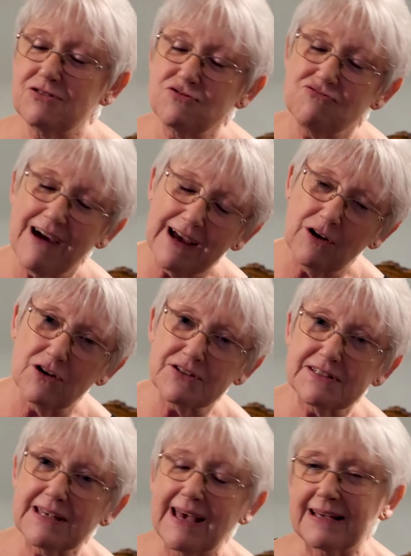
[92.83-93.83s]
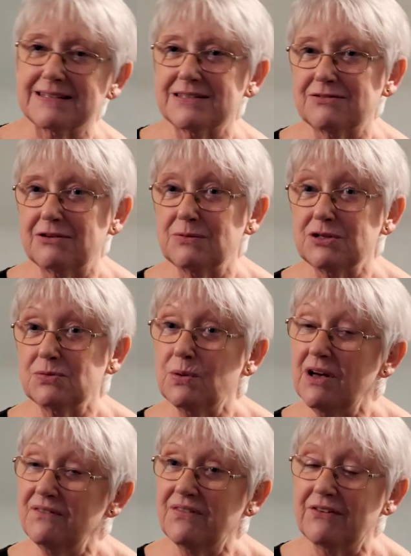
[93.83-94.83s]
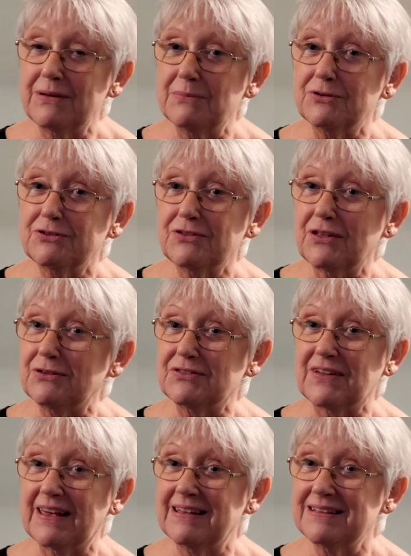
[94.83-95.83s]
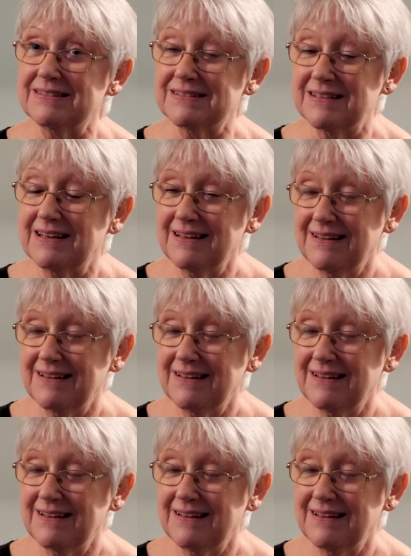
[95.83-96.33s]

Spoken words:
drag our sacks through, which weren't very much those days.